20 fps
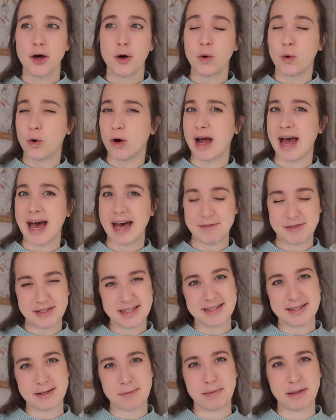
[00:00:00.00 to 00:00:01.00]
Or I have
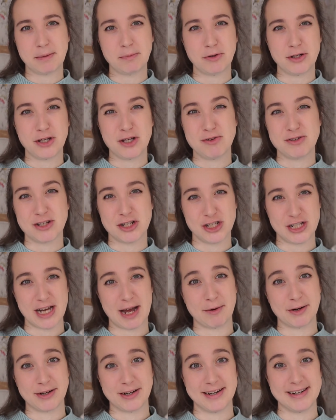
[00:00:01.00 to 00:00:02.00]
seen some people use a
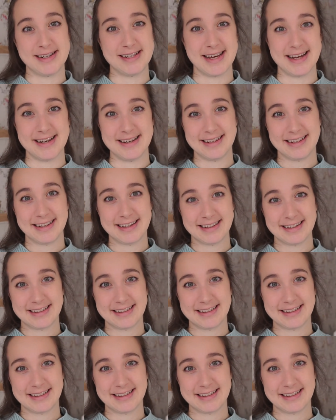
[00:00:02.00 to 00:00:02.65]
shower curtain.